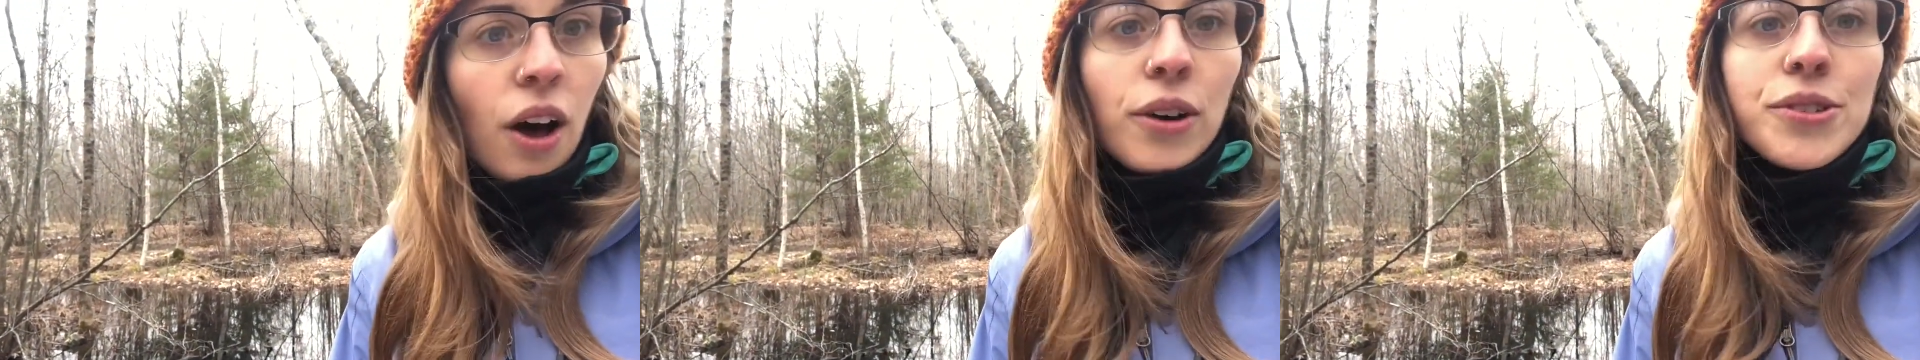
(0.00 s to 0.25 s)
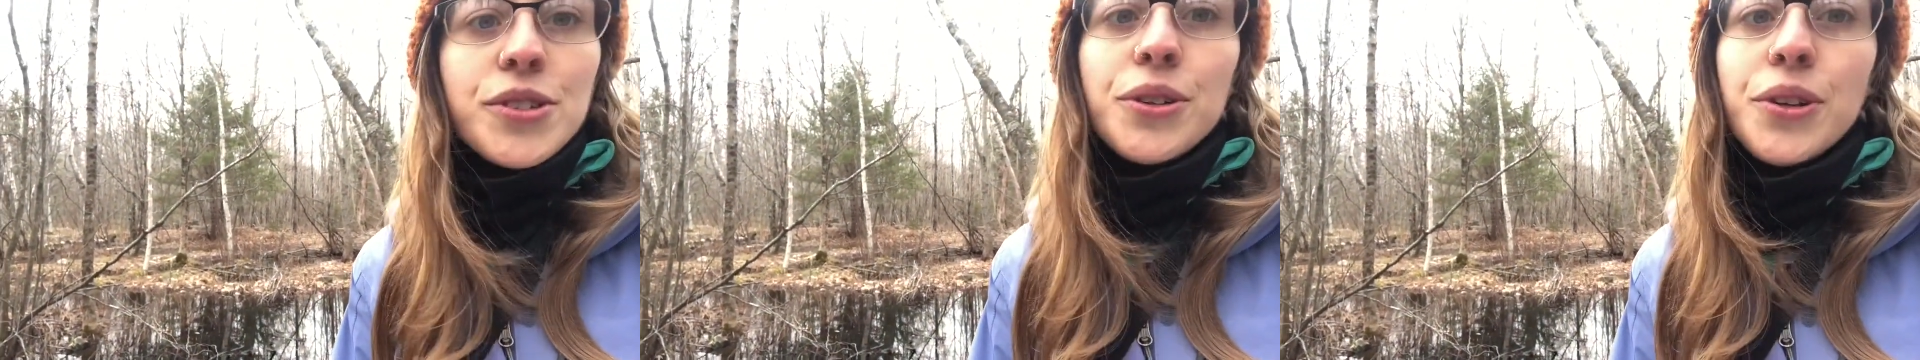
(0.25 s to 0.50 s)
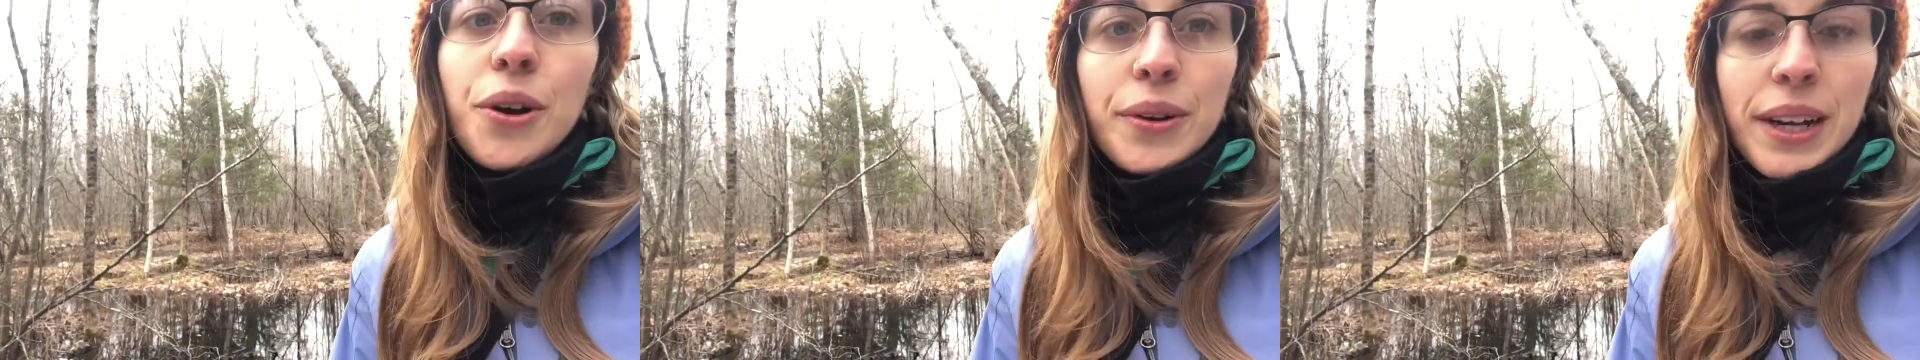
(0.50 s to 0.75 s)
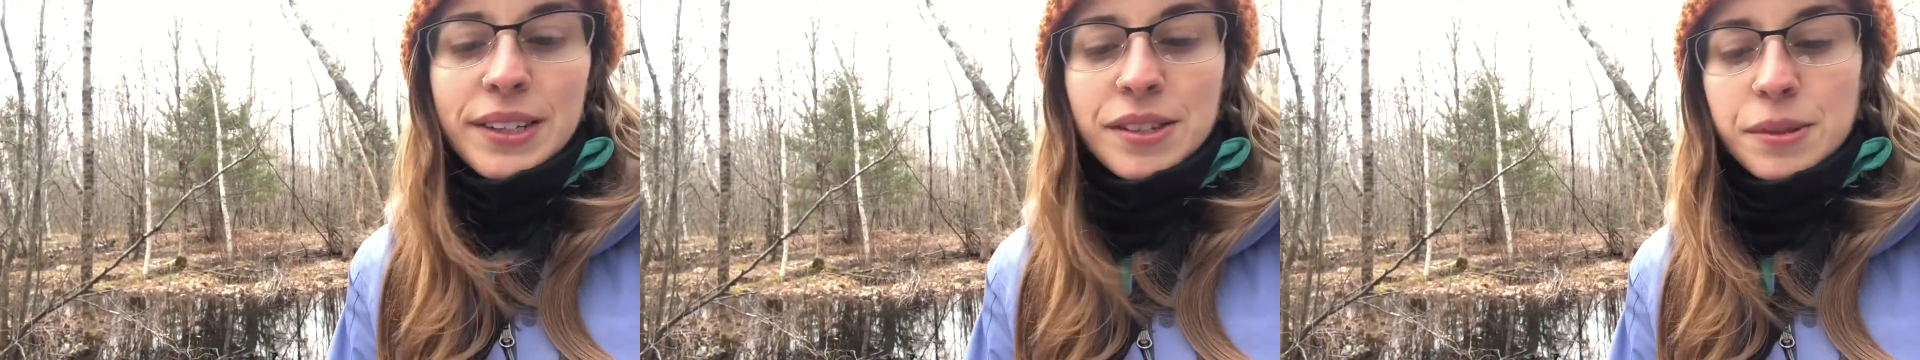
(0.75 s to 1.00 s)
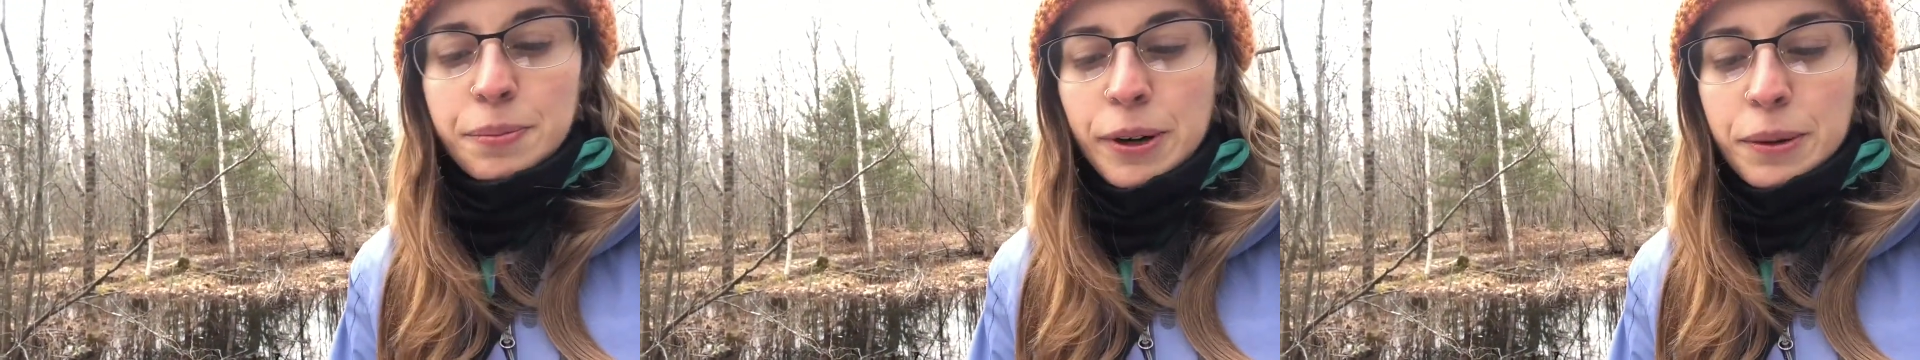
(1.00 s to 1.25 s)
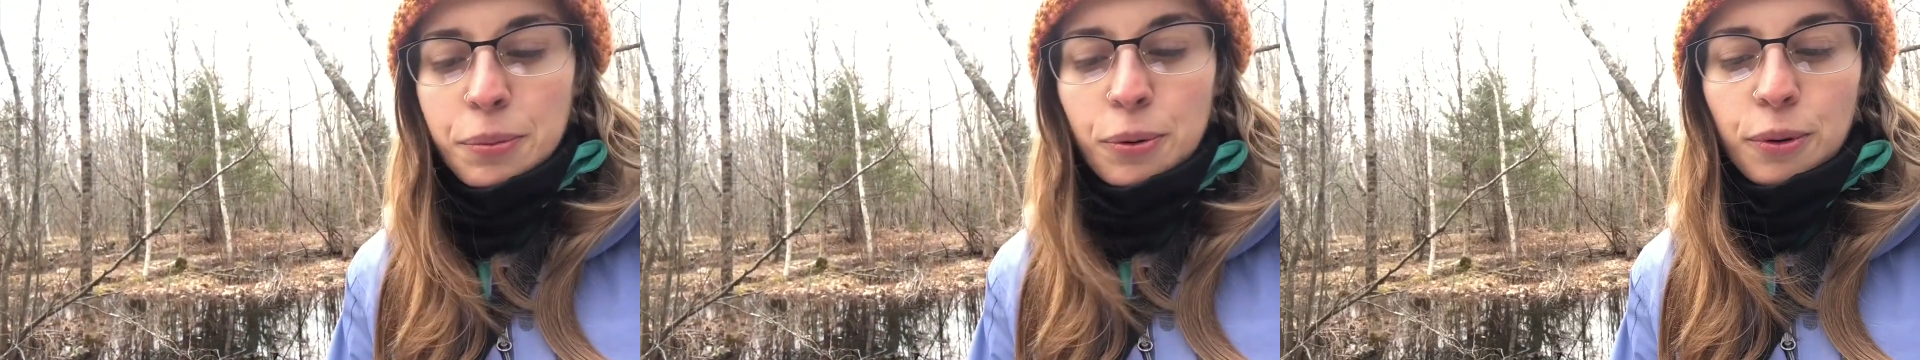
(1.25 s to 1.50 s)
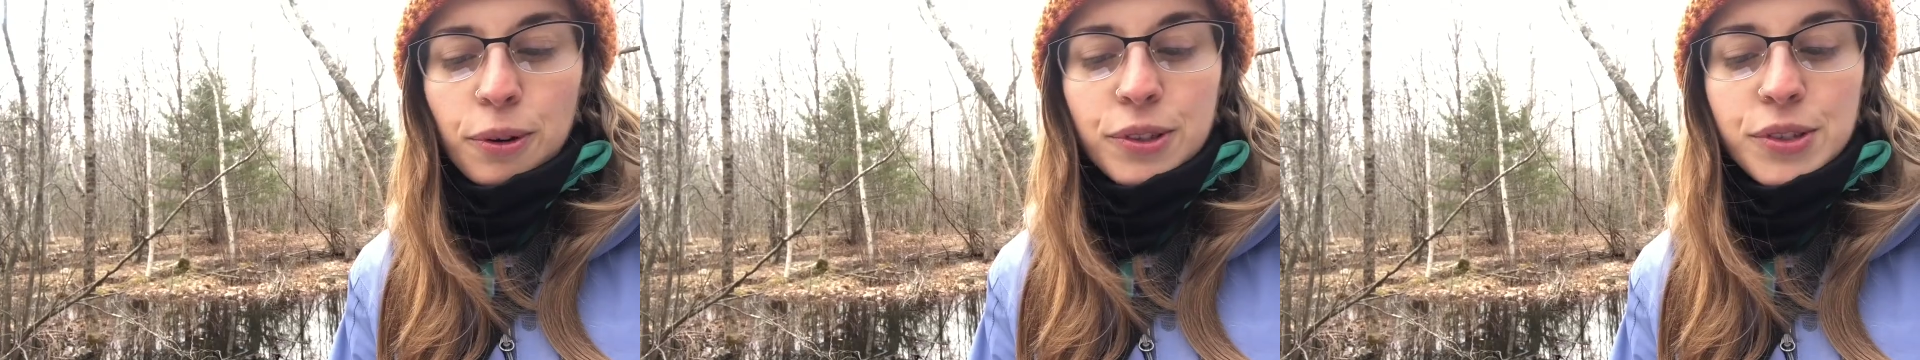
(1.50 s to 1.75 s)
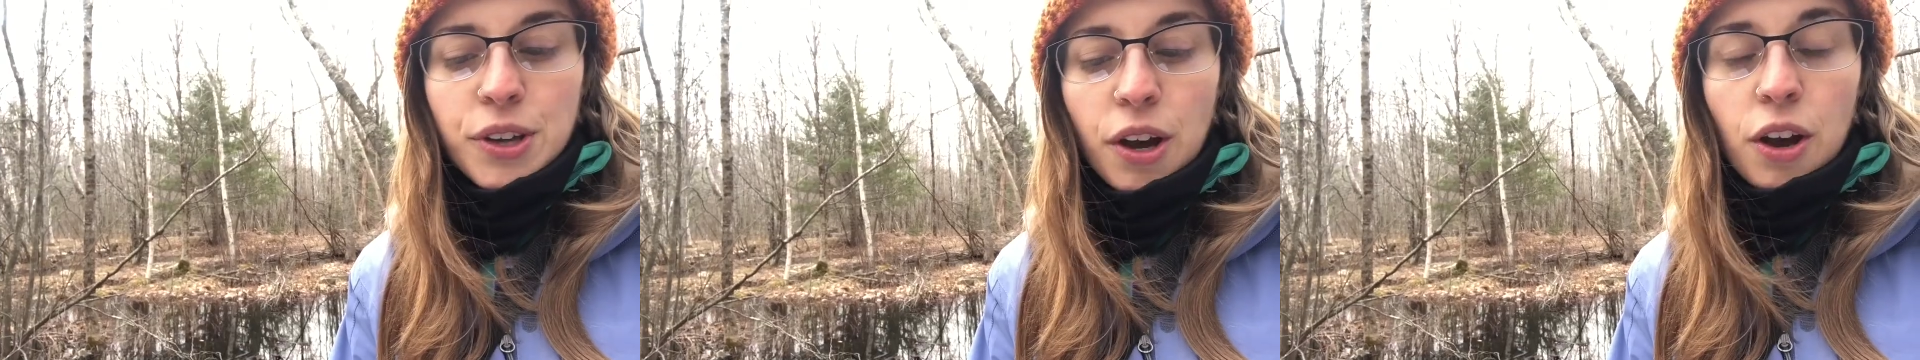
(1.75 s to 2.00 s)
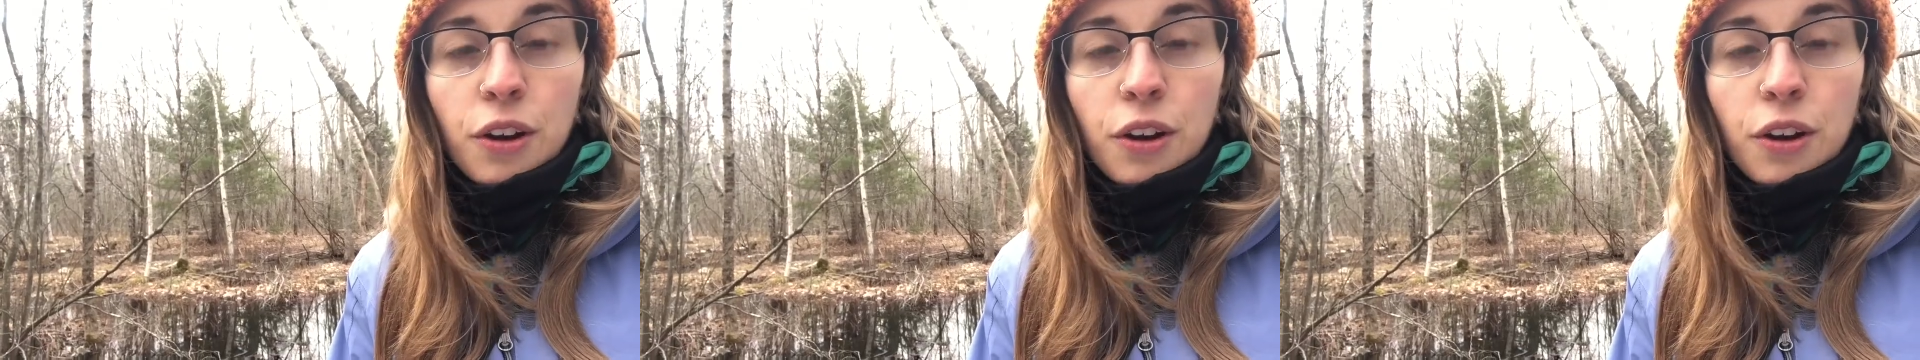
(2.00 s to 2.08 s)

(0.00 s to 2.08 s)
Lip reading: Also known as spring pools,